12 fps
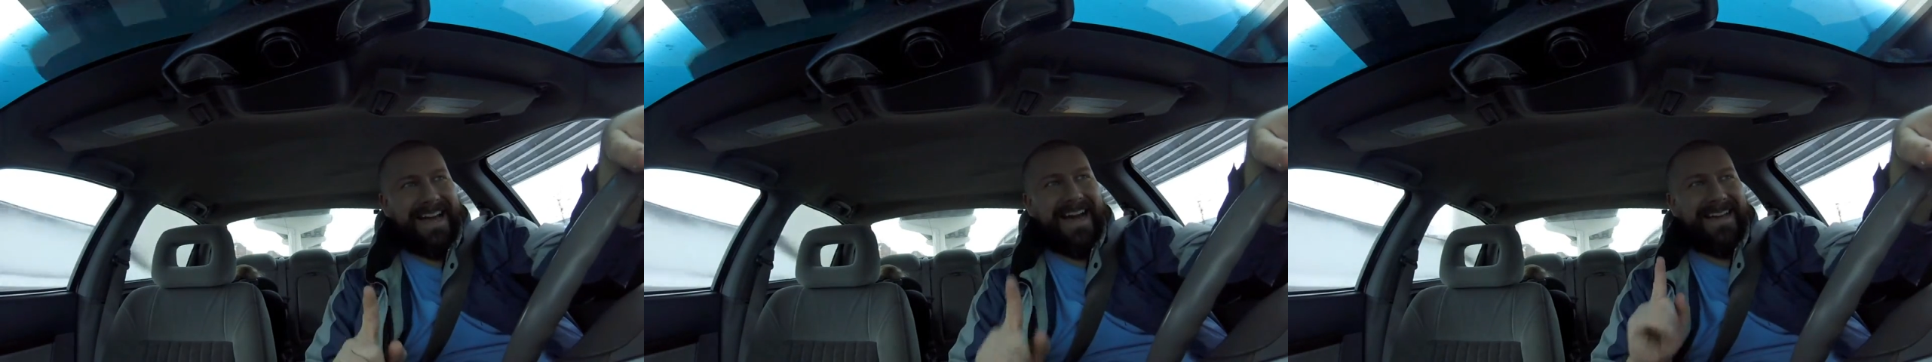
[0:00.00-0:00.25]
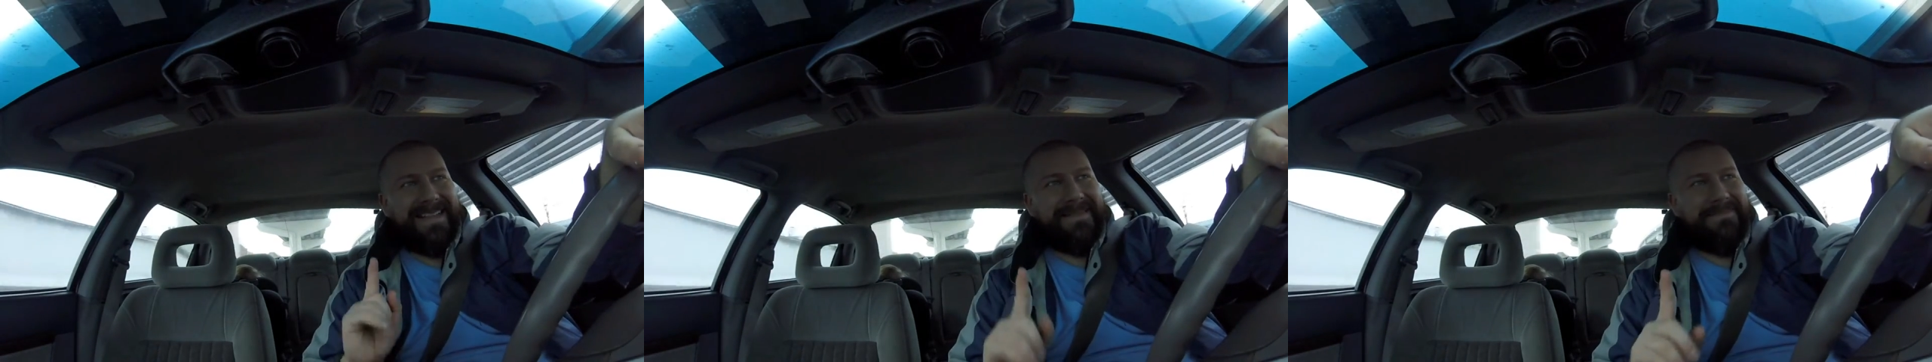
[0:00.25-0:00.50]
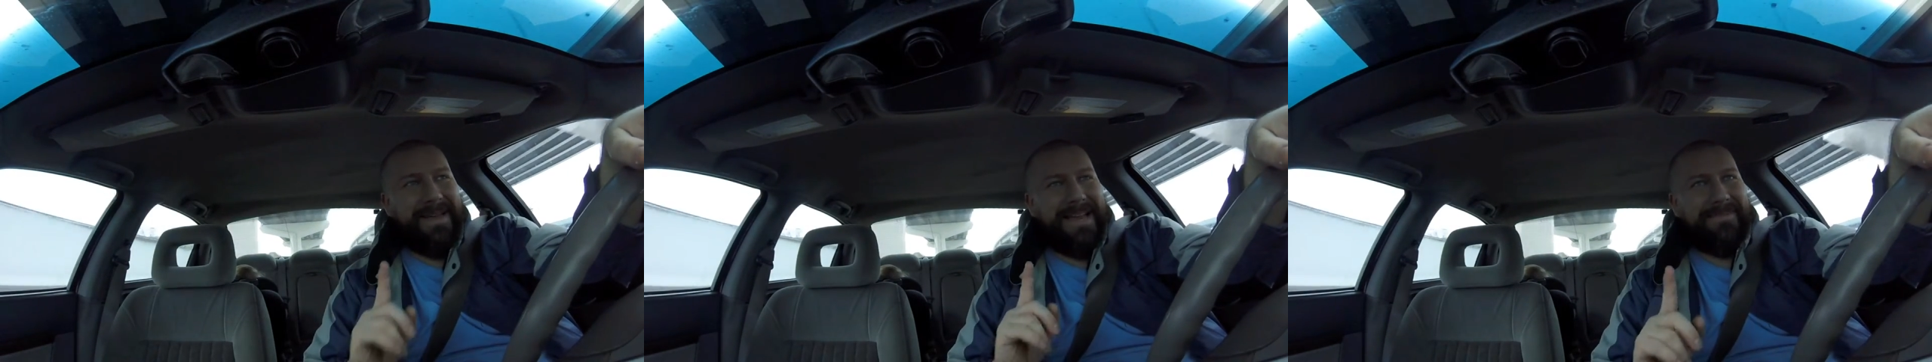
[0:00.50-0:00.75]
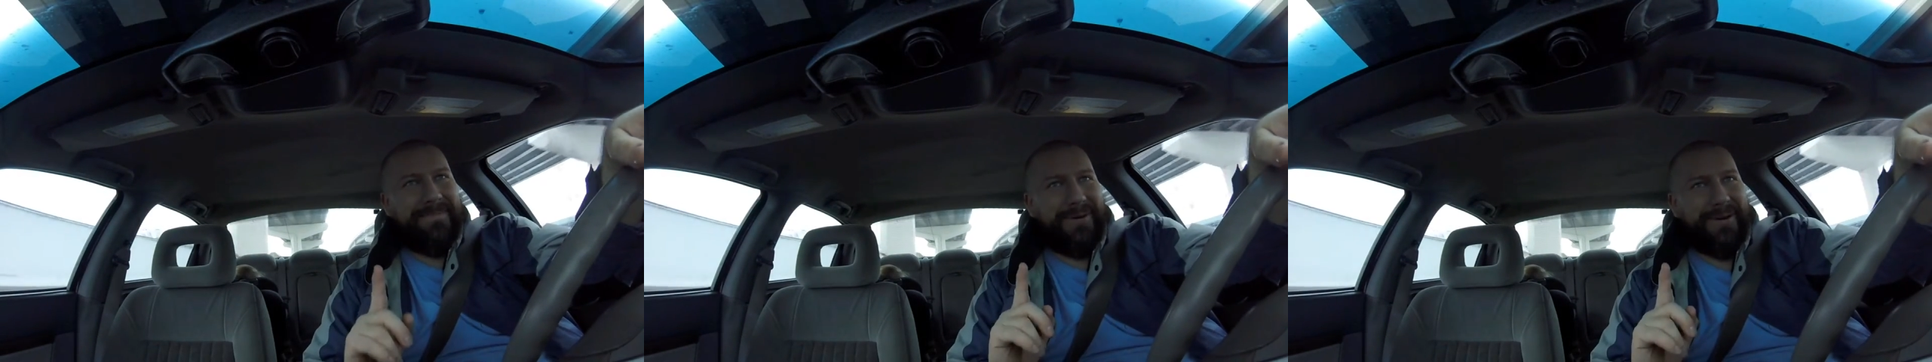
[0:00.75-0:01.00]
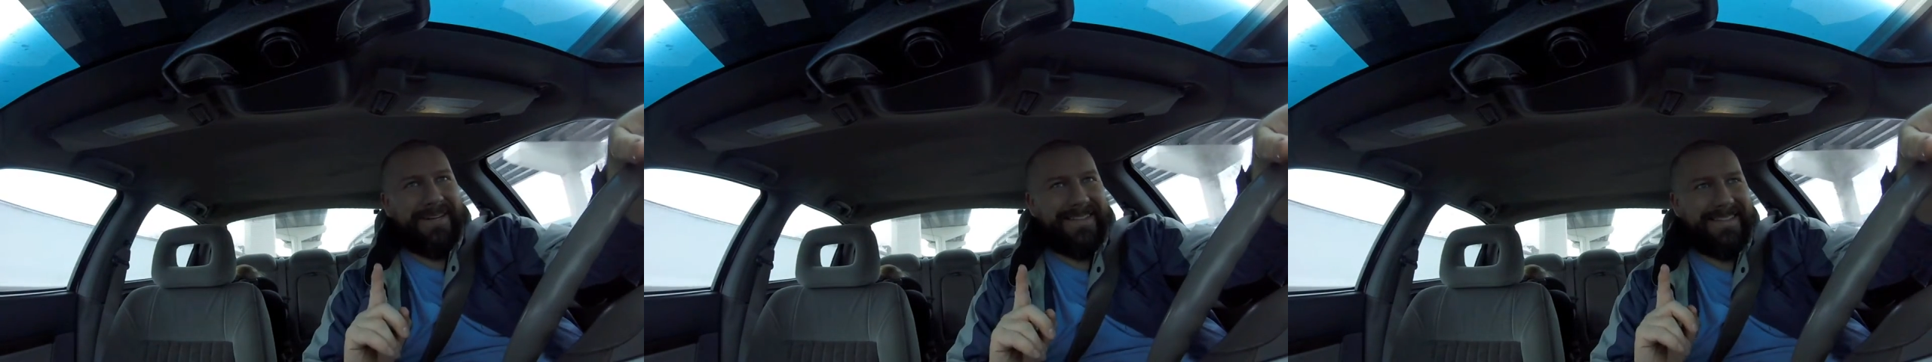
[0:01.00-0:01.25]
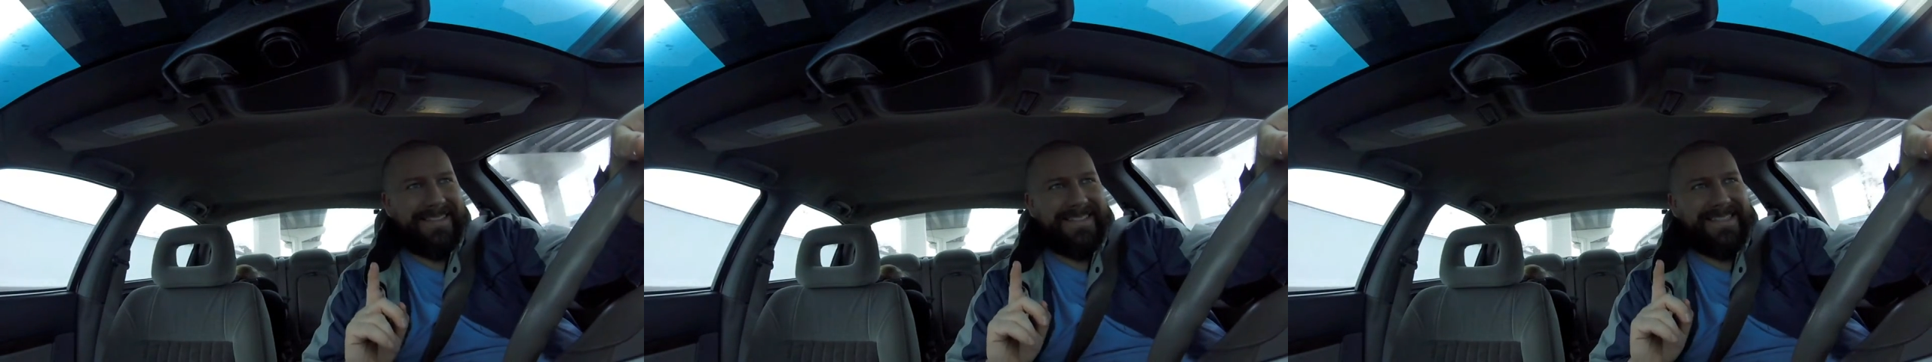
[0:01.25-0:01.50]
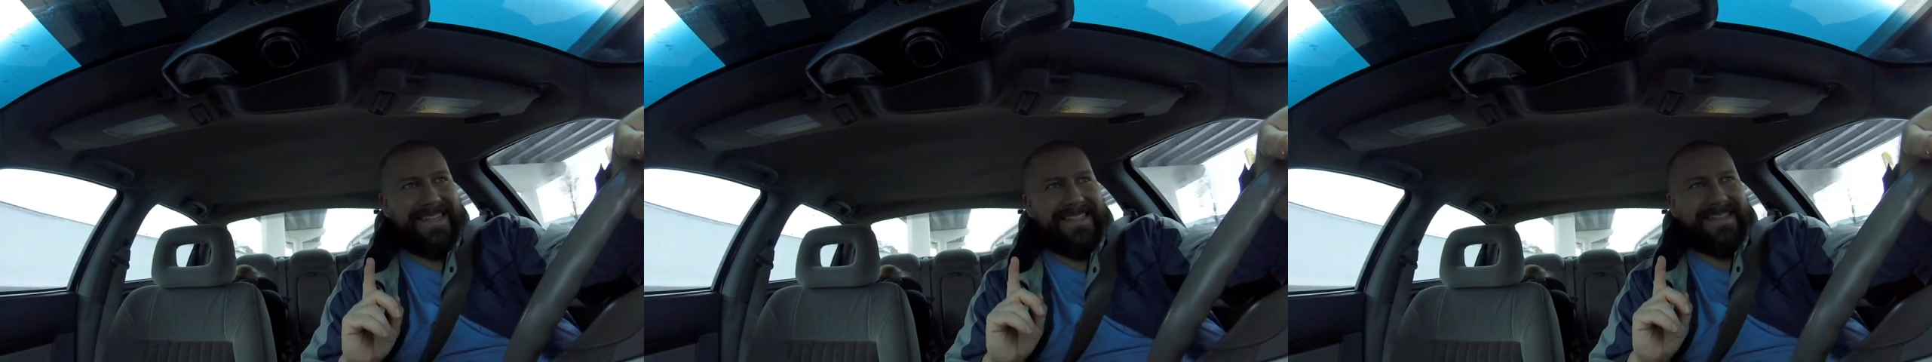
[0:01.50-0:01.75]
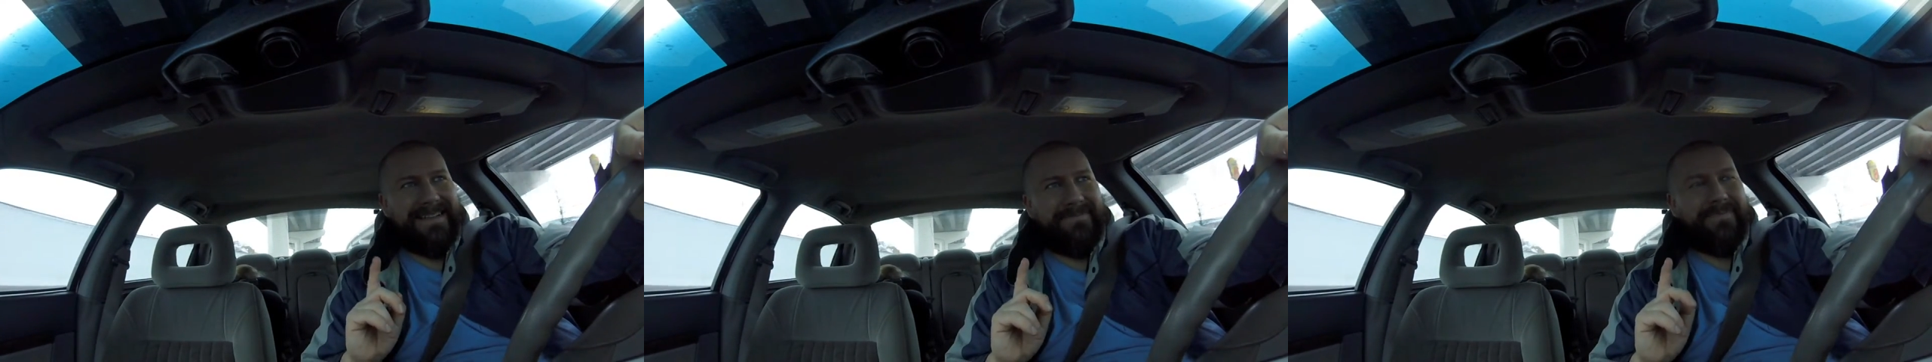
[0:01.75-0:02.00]
kind of the main point of this.
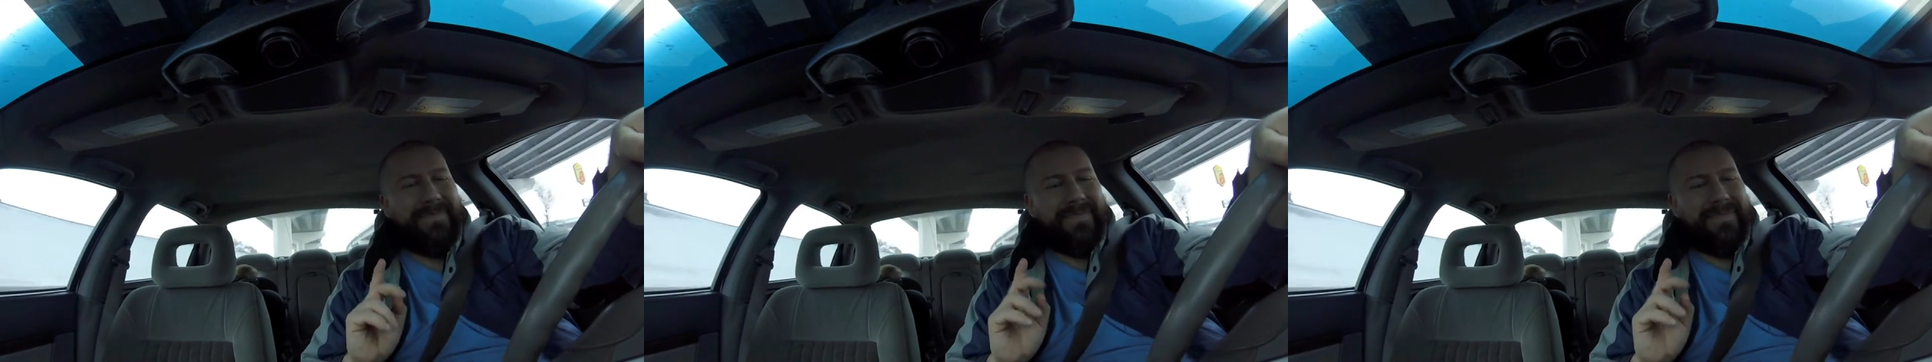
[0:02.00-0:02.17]
Is I'm.